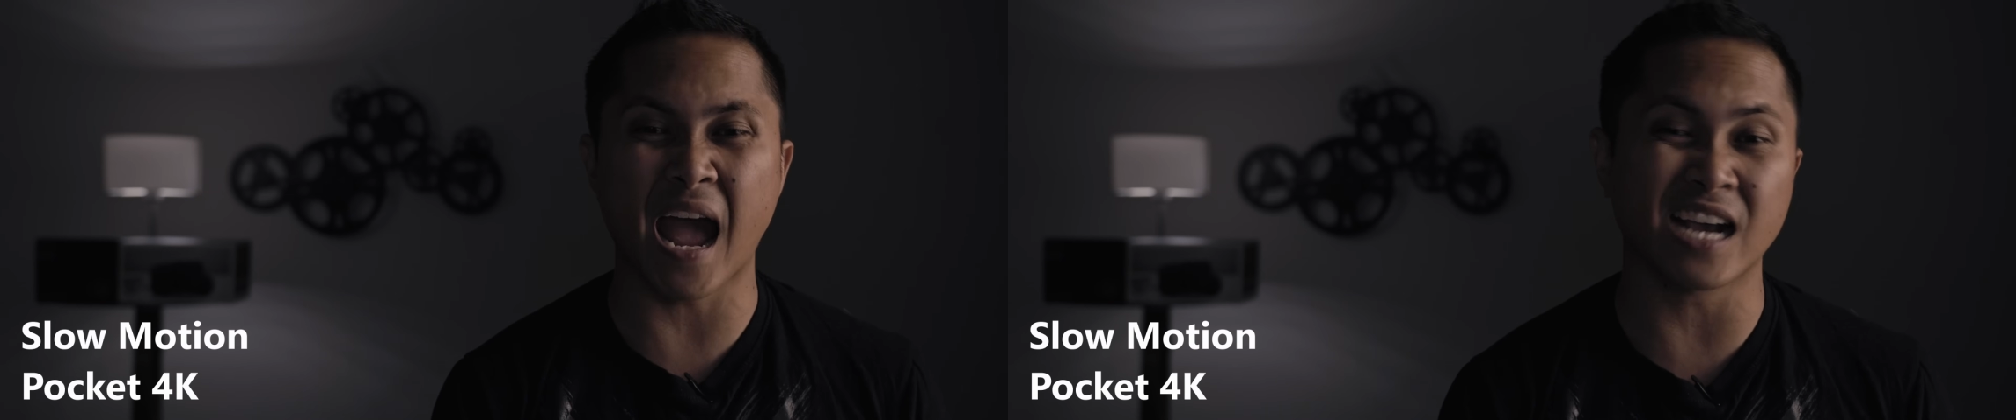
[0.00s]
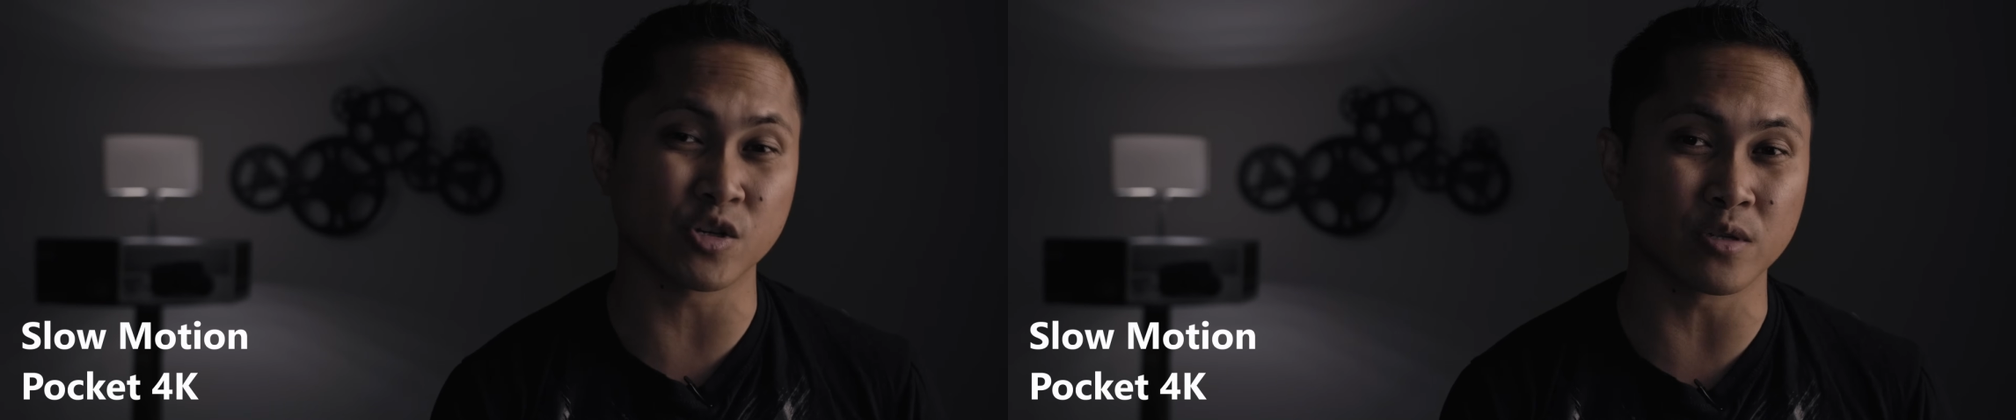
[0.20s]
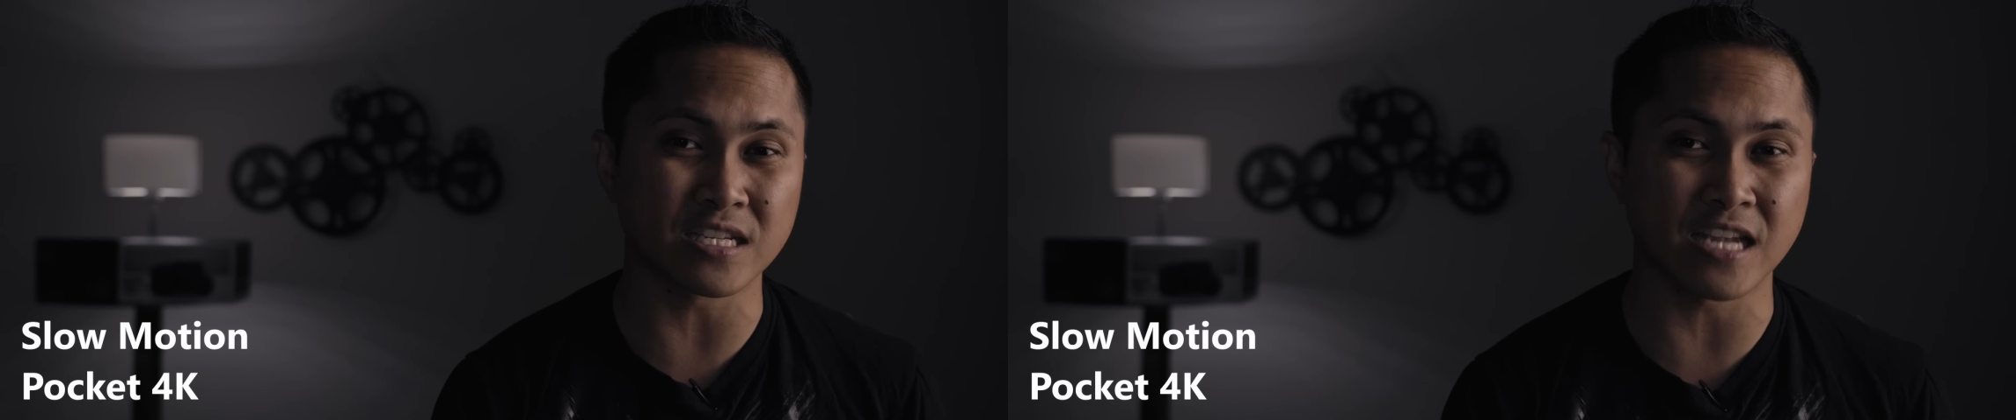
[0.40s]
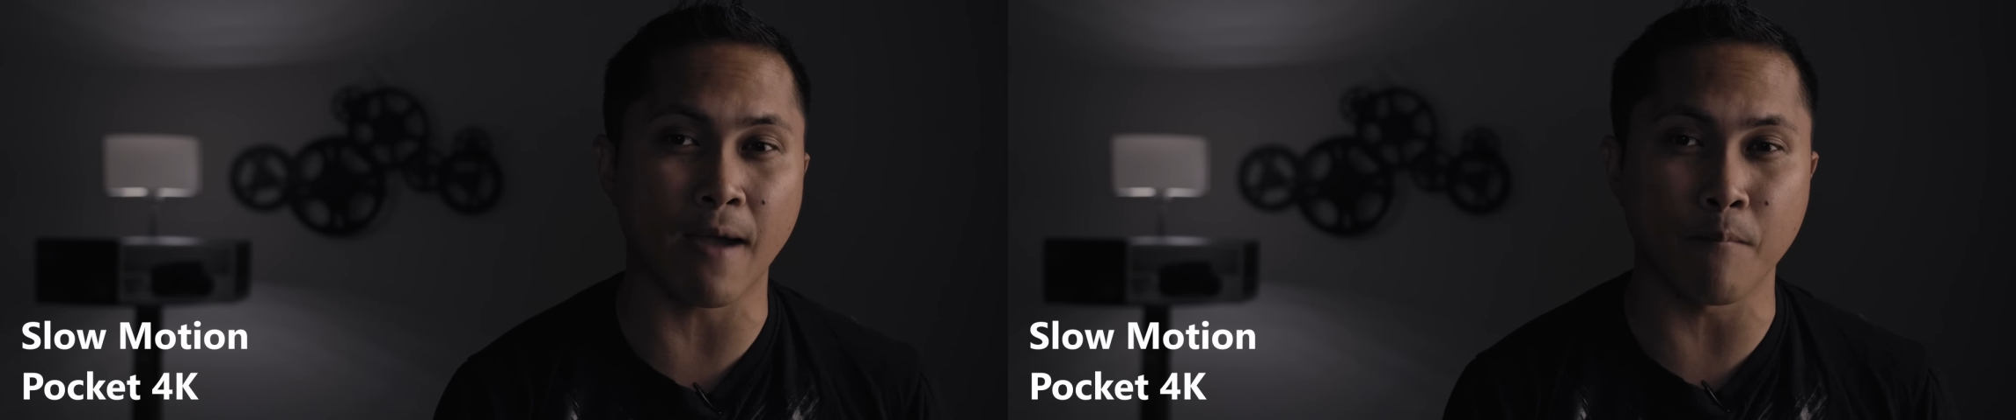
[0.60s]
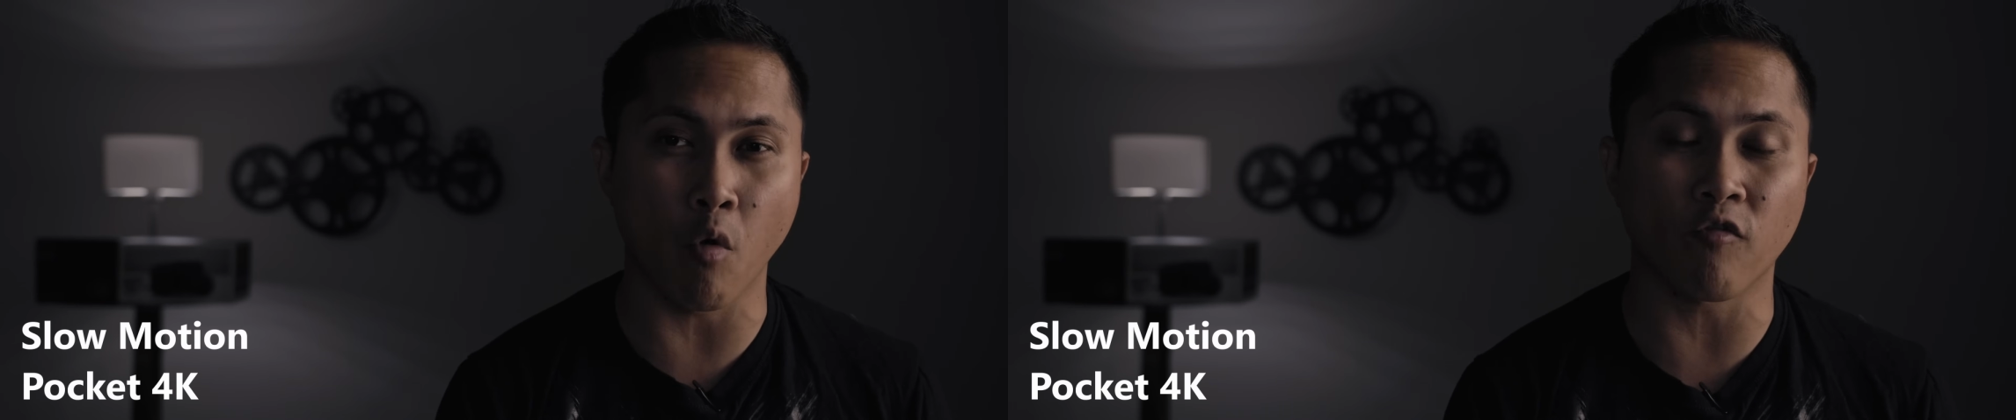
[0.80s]
actually
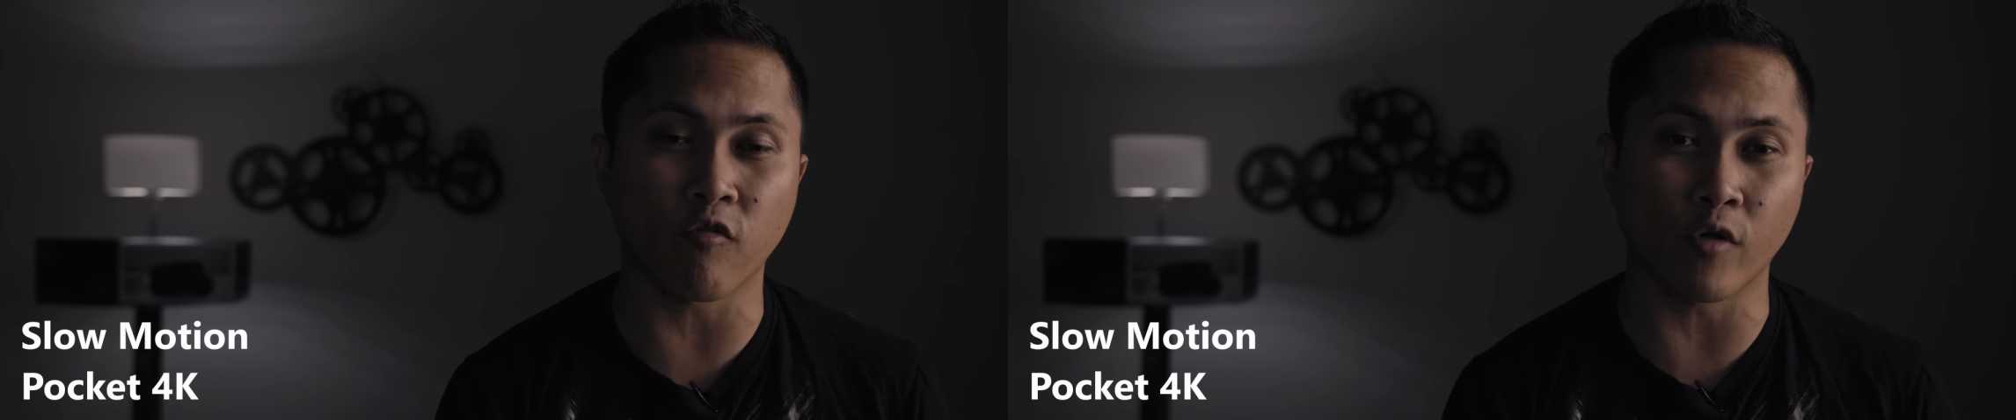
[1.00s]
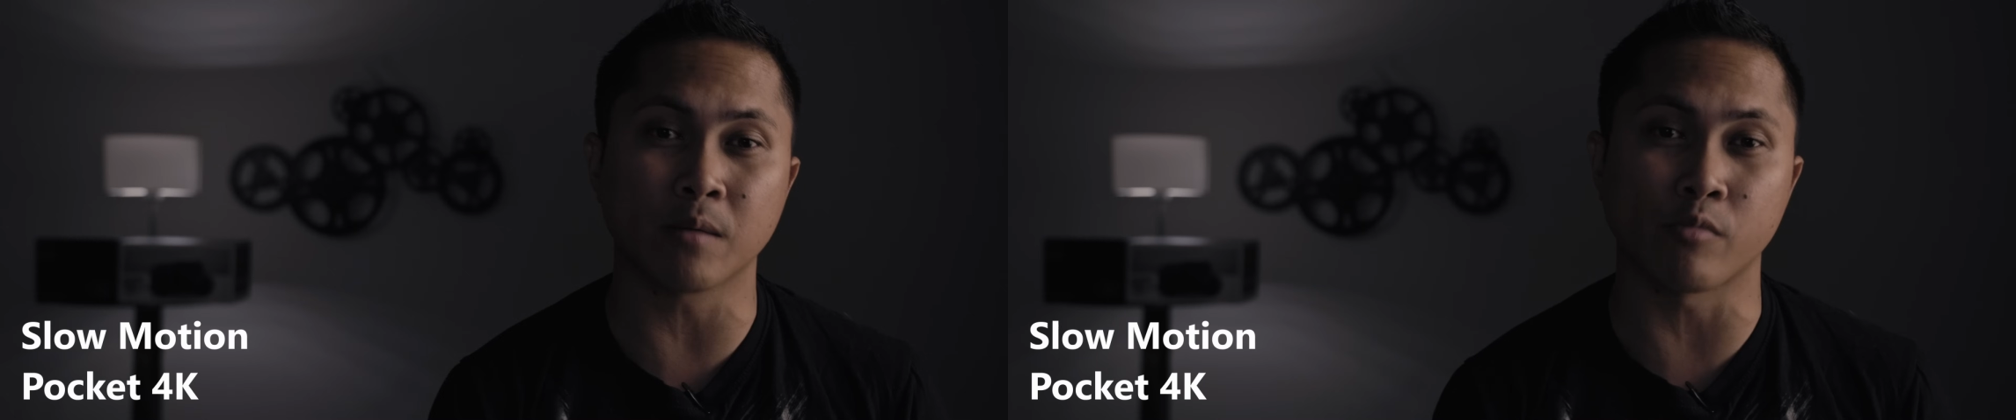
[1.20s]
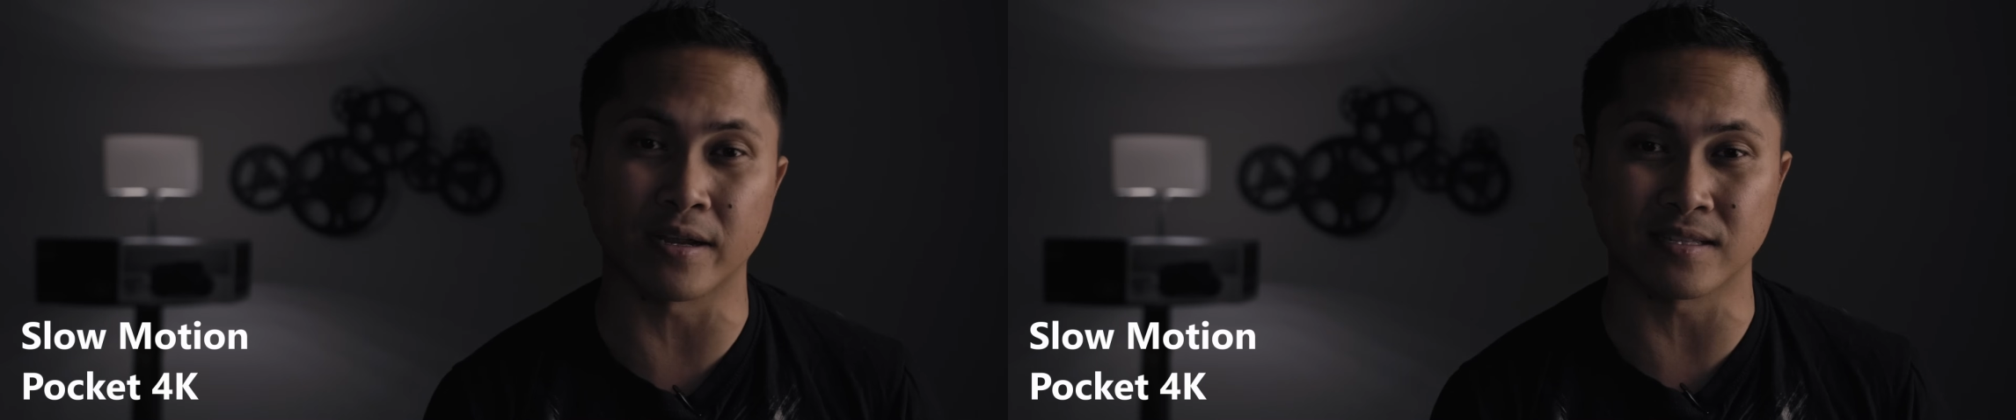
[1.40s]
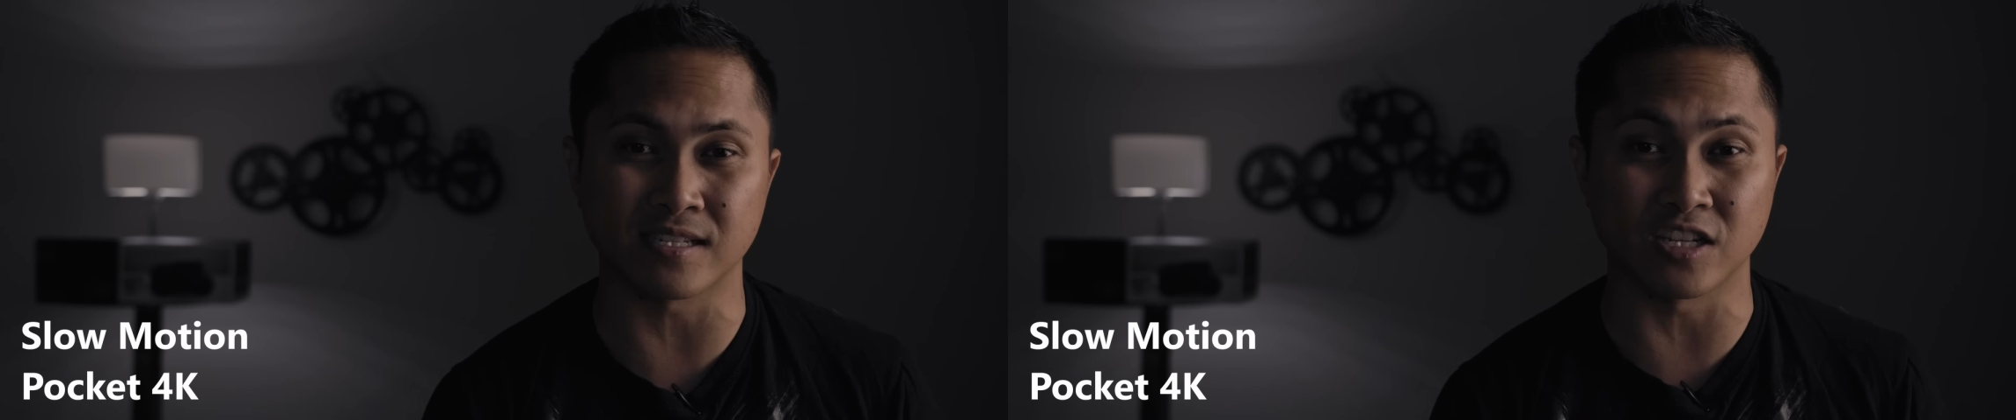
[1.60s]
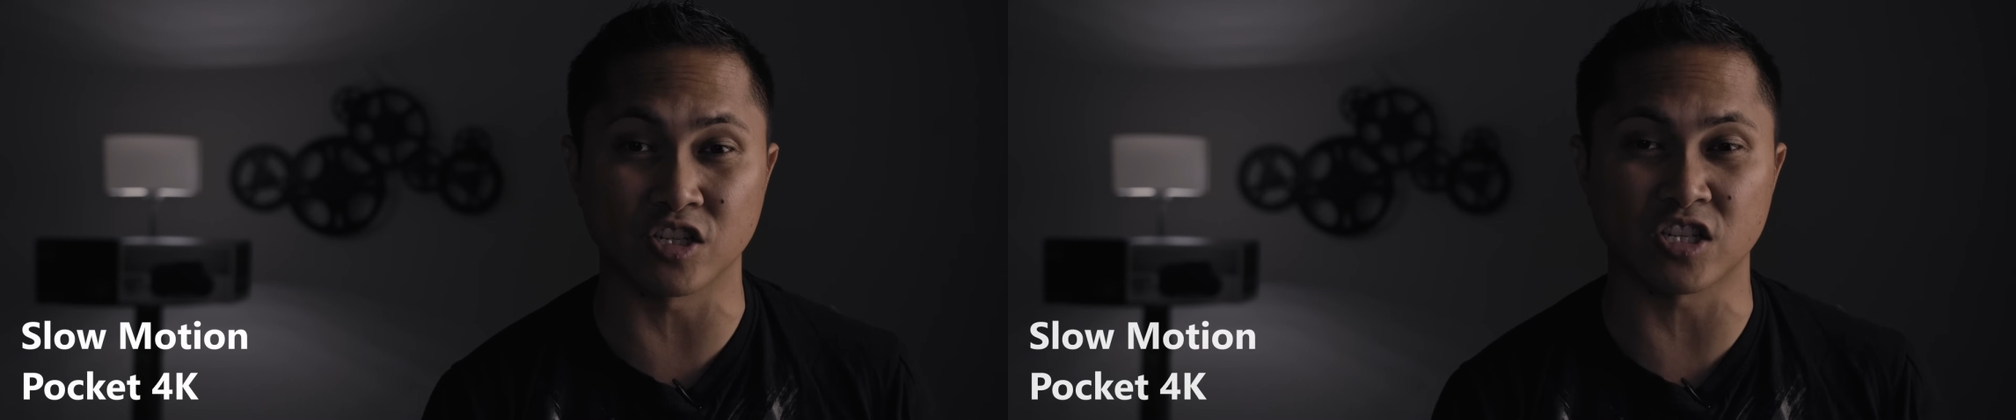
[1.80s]
set more frame rates than